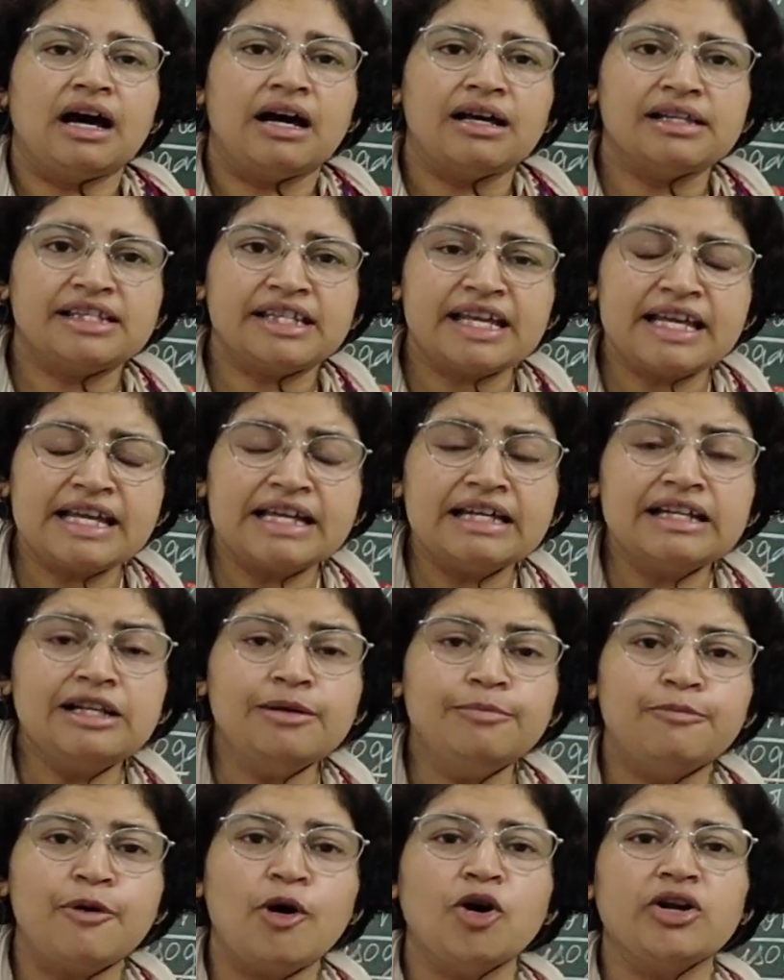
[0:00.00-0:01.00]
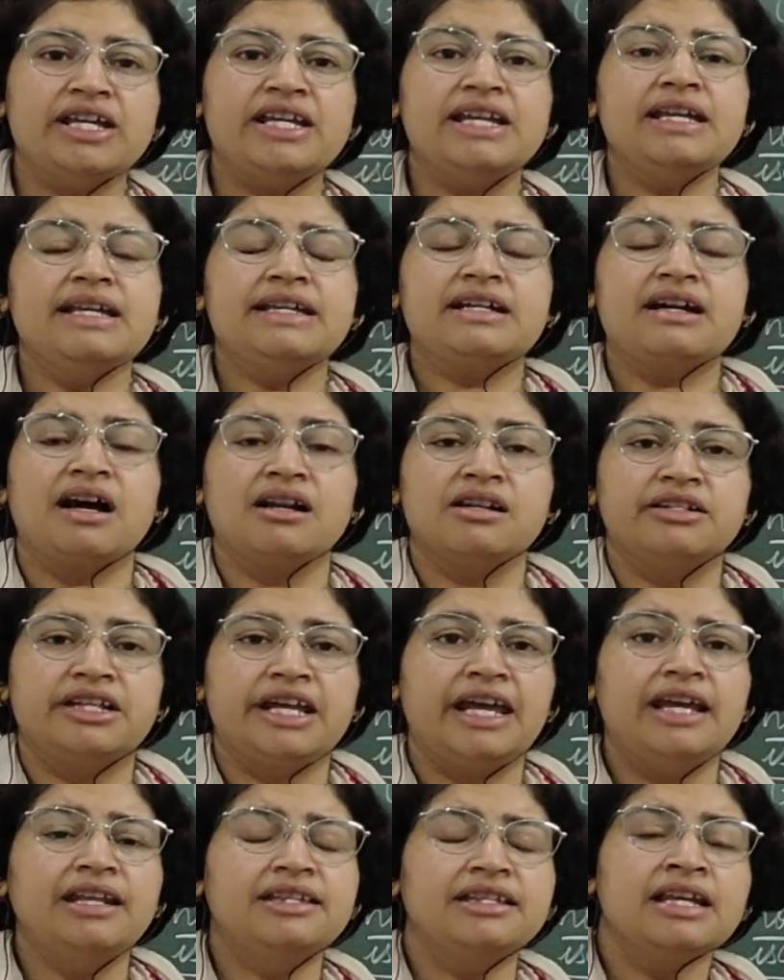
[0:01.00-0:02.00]
a single body
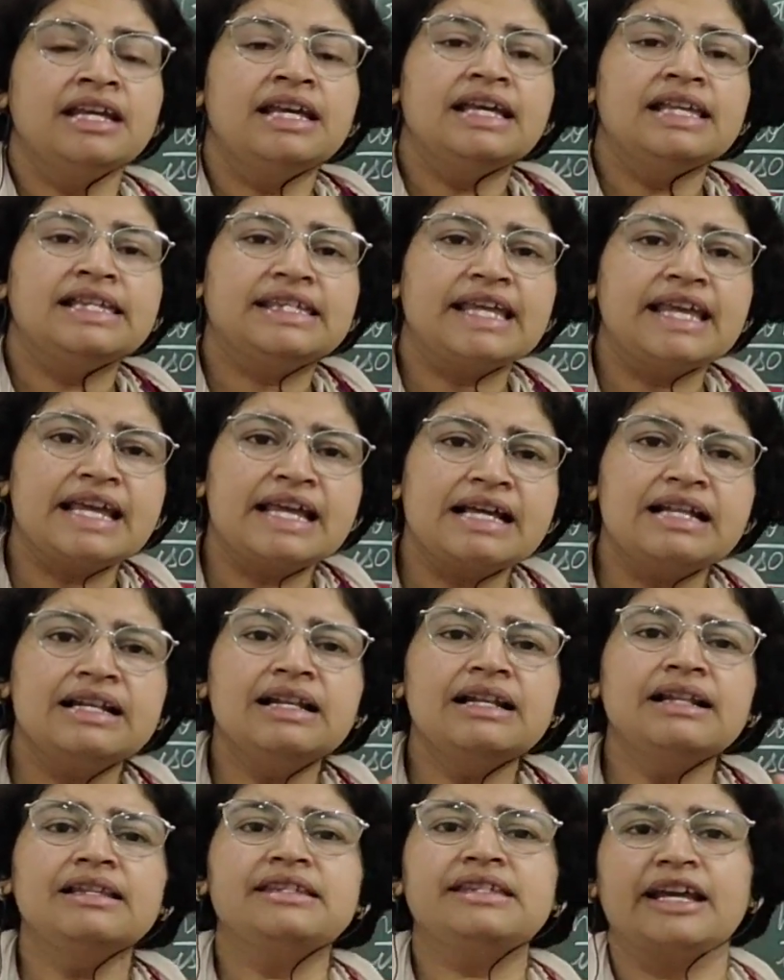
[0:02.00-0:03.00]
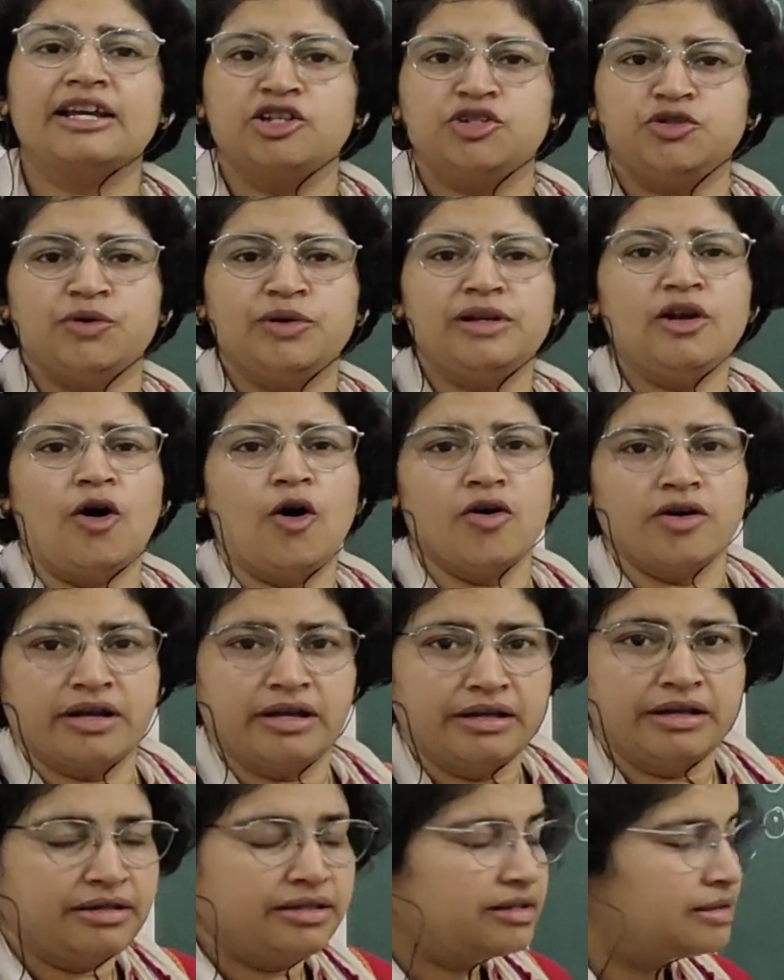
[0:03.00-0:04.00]
contains single sexual
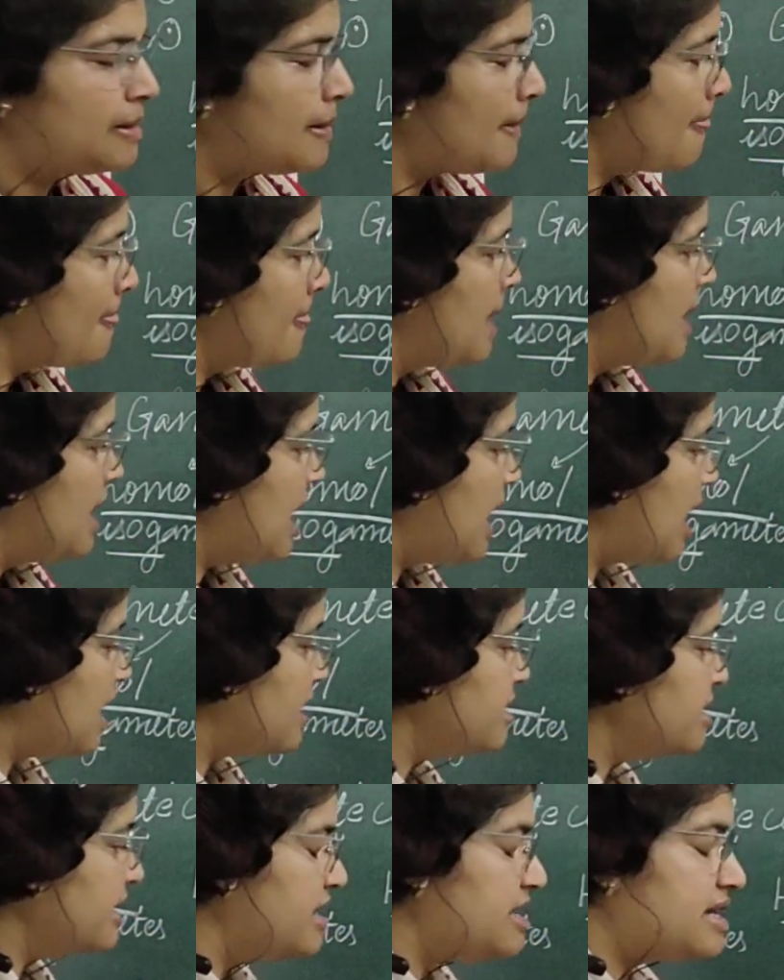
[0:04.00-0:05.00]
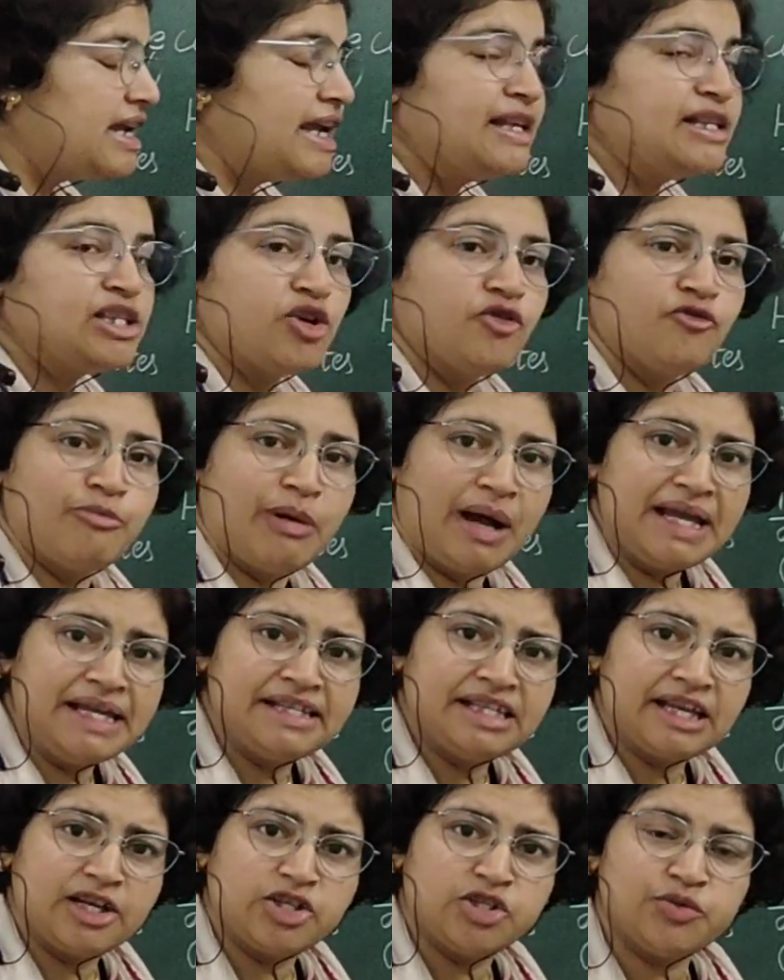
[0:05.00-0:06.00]
organs. And in case of
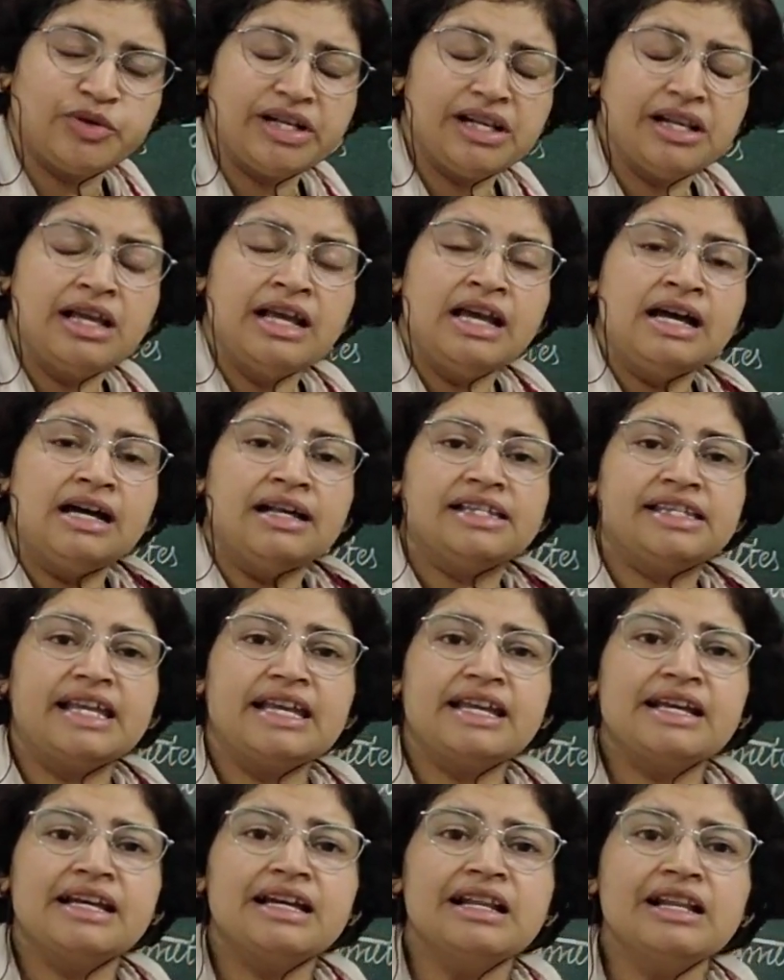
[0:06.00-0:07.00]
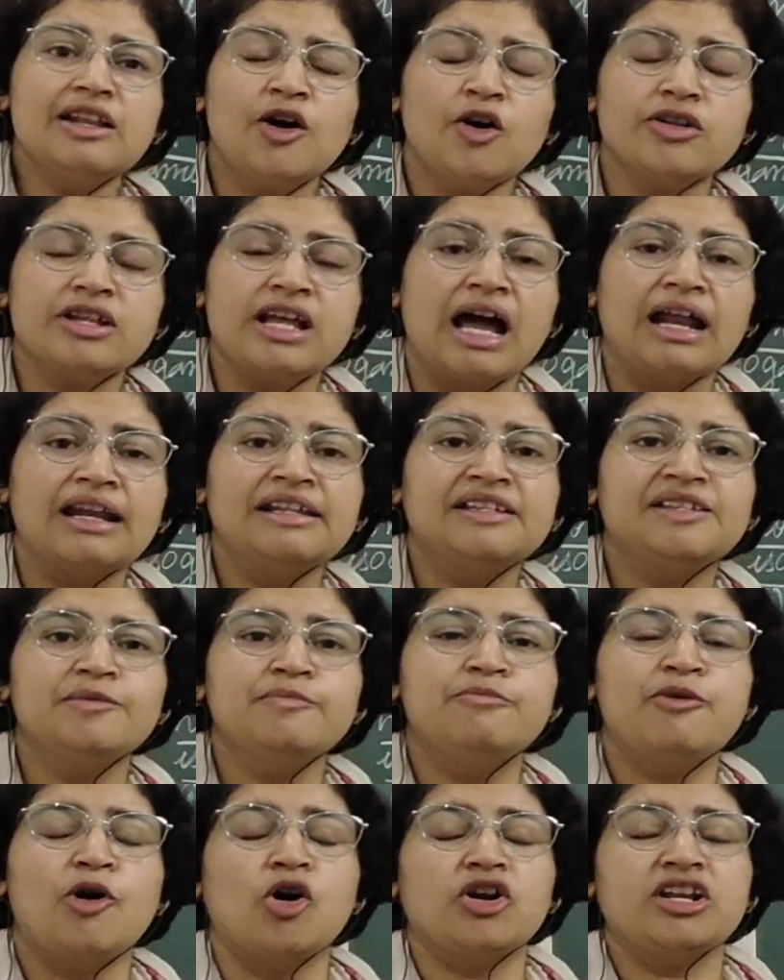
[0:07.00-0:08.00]
bisexual, single
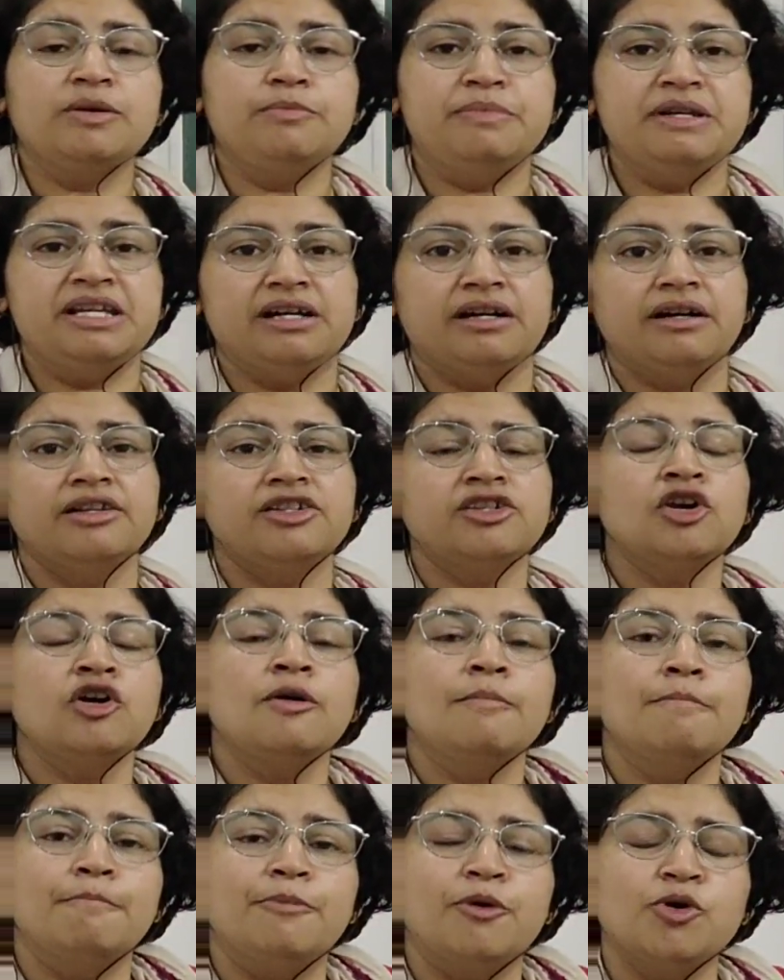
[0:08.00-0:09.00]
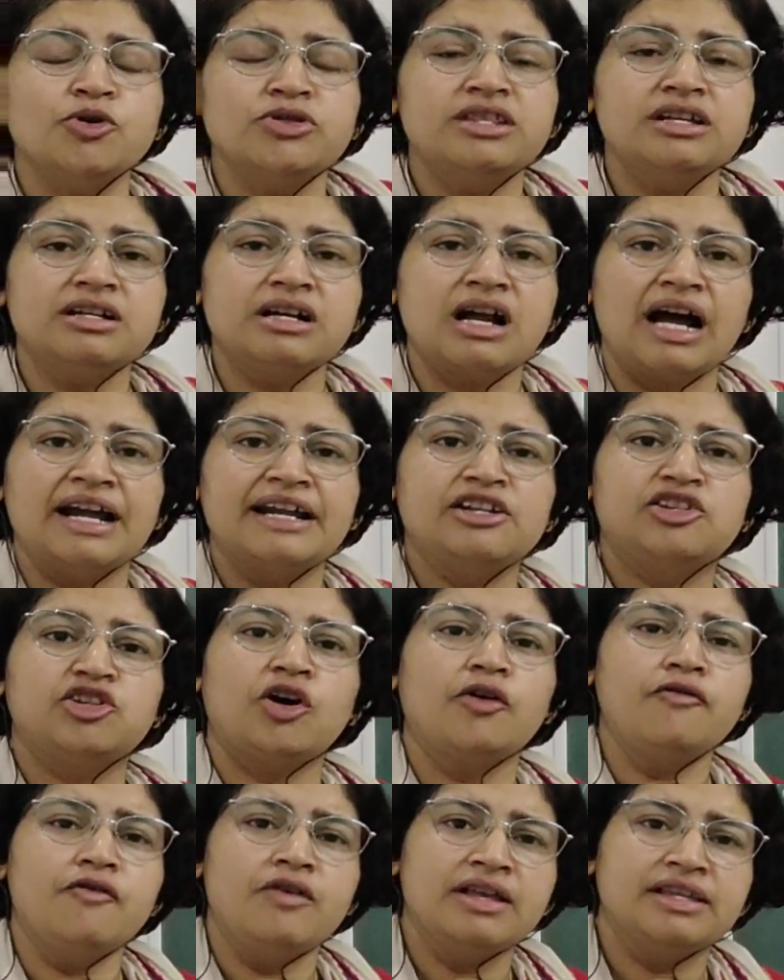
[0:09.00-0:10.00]
organism body bears both the kinds
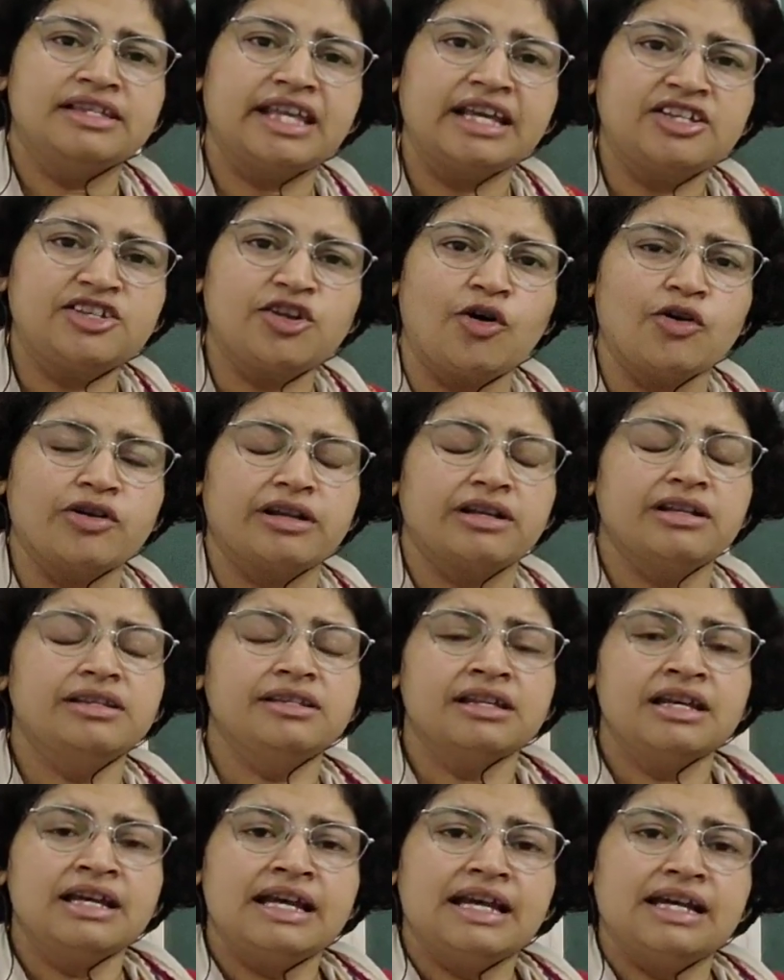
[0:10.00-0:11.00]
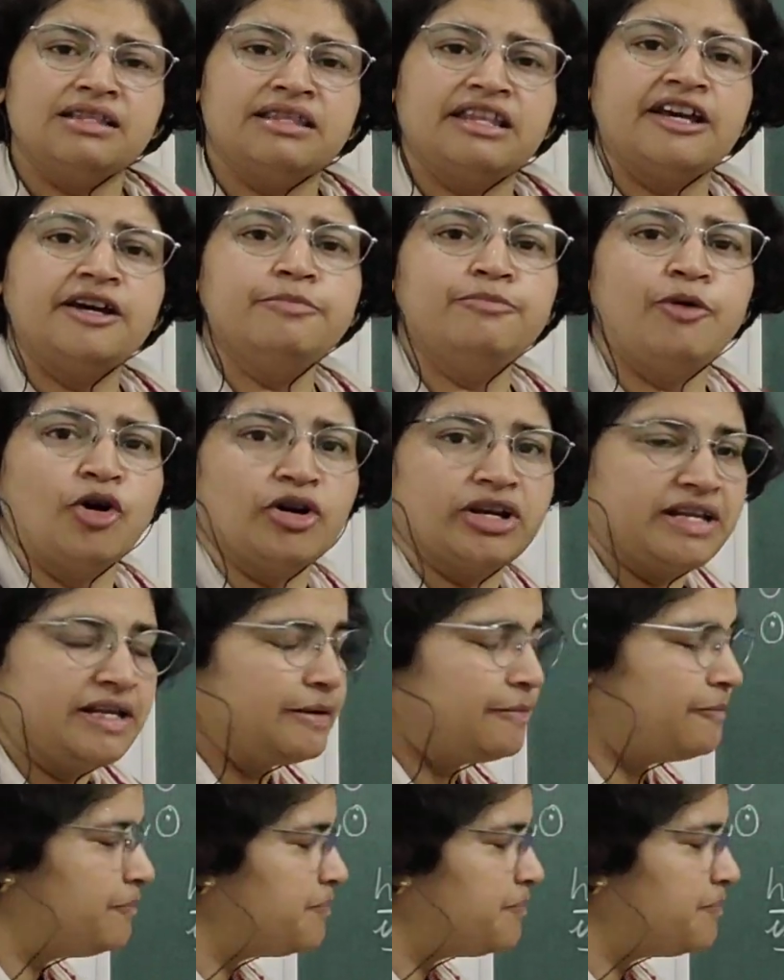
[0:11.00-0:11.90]
of sex organs in their body.